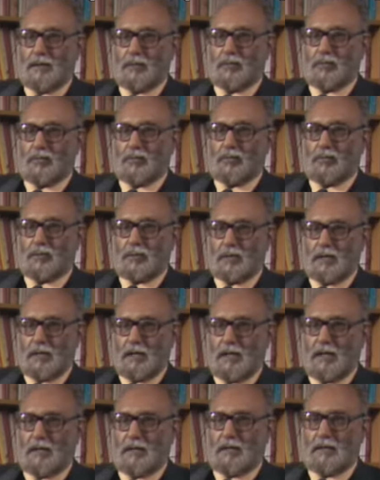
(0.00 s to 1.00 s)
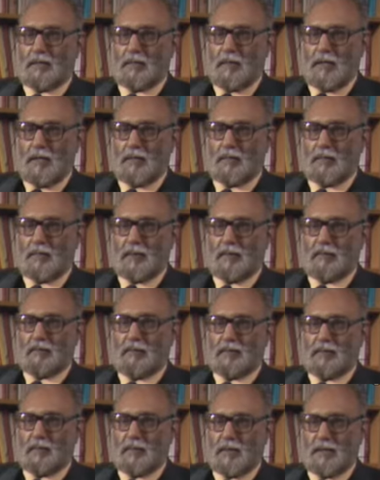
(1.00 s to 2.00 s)
to train the
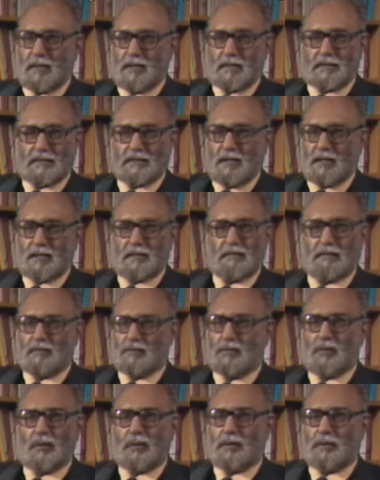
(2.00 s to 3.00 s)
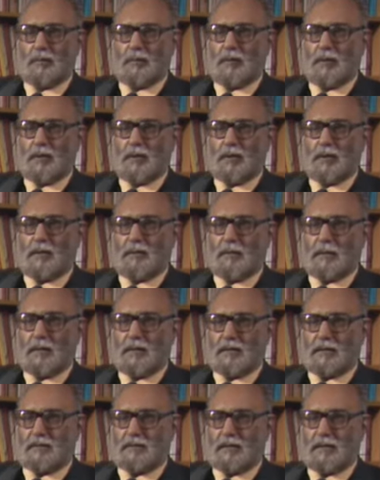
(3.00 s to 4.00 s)
manpower in Pakistan. There was no other body in
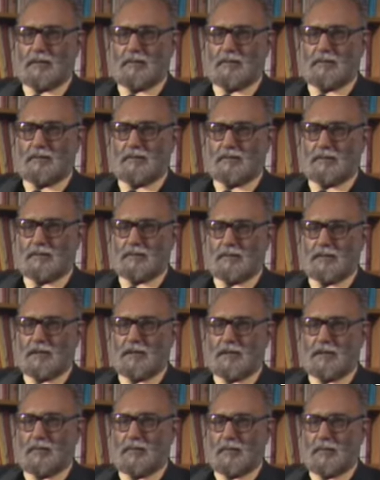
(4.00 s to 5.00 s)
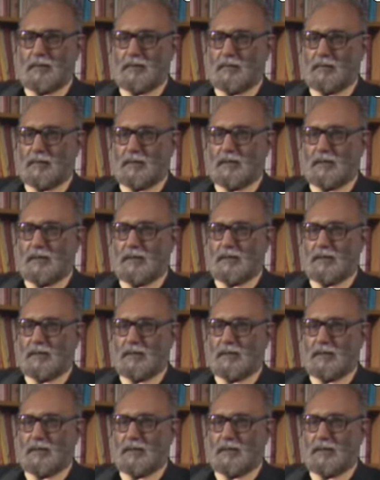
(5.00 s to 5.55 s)
Pakistan which was training people,